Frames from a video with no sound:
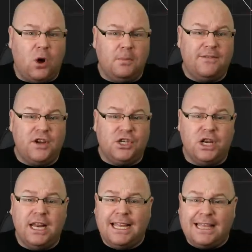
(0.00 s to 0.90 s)
top
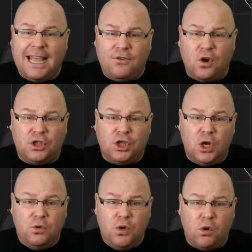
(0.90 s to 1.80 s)
division. They've got
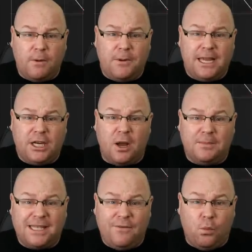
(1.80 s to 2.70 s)
2 European
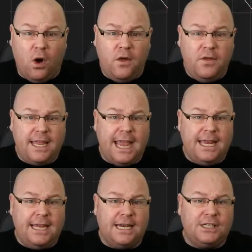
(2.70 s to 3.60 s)
Cups. They've won the
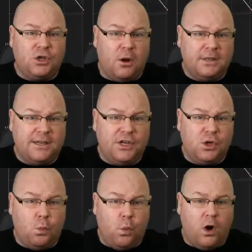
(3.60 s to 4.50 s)
English top
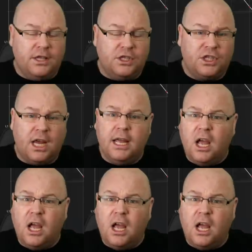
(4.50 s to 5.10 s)
division once.